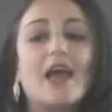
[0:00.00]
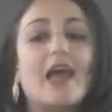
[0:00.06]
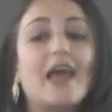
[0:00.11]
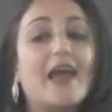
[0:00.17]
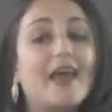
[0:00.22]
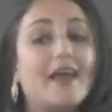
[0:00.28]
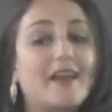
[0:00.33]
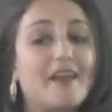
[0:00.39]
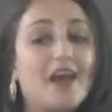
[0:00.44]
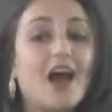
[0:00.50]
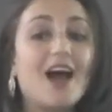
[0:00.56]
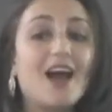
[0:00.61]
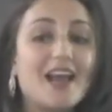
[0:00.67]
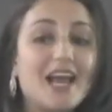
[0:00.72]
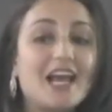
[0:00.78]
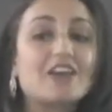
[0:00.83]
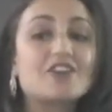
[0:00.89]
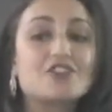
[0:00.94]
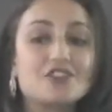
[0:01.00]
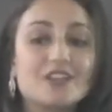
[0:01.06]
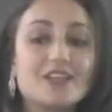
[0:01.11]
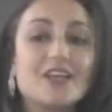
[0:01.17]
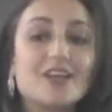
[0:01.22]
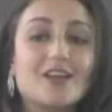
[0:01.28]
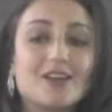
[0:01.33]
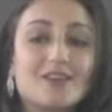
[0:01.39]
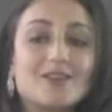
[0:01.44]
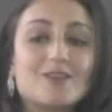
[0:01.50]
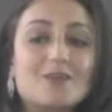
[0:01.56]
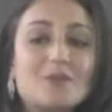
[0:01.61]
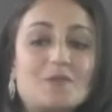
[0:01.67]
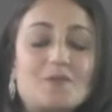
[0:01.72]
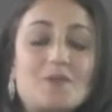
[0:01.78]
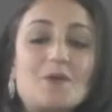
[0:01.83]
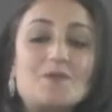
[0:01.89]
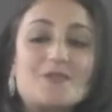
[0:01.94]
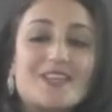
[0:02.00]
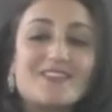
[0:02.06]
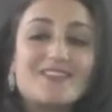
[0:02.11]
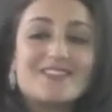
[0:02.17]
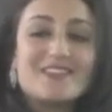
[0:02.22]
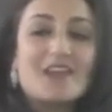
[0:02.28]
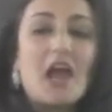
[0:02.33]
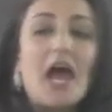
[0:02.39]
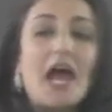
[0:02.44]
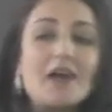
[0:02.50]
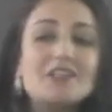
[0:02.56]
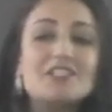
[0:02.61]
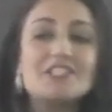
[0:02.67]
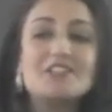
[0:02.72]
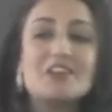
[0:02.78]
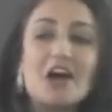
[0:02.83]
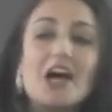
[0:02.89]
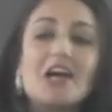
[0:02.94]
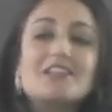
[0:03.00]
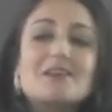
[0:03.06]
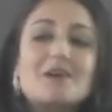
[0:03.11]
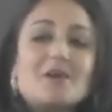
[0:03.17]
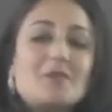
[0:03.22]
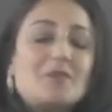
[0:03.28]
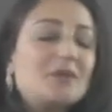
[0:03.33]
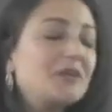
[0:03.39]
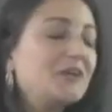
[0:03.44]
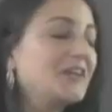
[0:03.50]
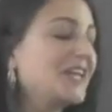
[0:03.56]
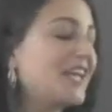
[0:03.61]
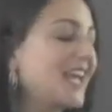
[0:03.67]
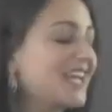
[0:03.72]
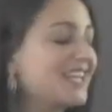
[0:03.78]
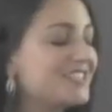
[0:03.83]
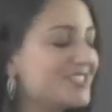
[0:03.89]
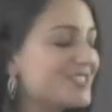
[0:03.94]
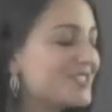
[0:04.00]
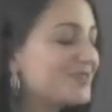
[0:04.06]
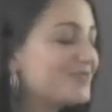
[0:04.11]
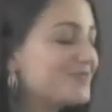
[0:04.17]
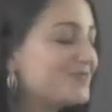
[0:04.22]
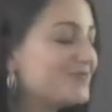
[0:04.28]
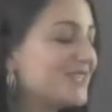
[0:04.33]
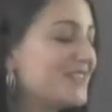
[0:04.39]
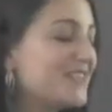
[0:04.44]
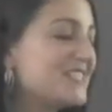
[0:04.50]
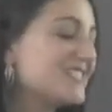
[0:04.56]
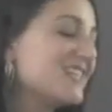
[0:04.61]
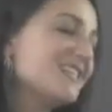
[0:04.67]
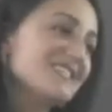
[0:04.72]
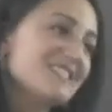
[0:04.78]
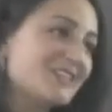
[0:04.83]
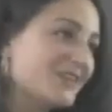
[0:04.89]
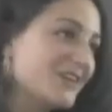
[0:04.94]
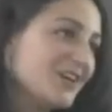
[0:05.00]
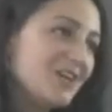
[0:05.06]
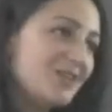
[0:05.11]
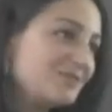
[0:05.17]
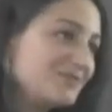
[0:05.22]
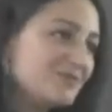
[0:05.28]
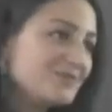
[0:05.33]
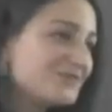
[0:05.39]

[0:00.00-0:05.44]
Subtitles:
And I'm upset to say, I did not appear engaged in this lesson at all.